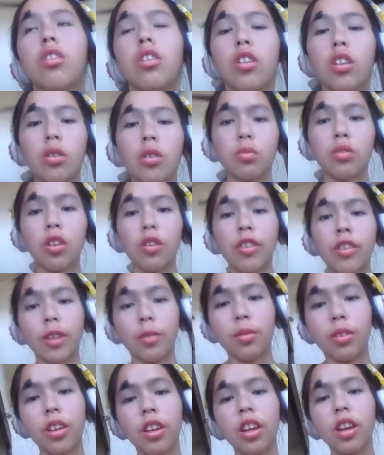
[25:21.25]
Oh, sorry,
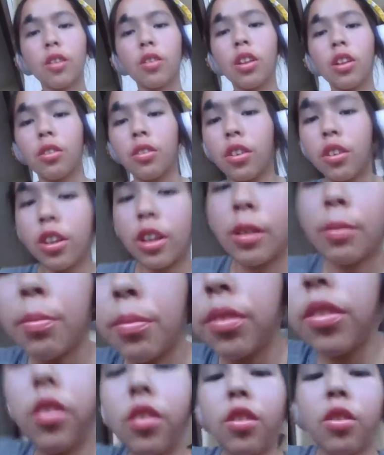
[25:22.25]
I'm thinking out
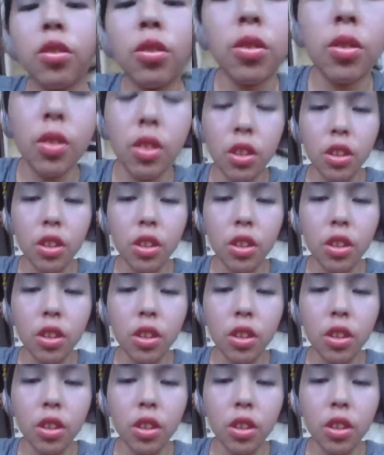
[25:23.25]
loud. So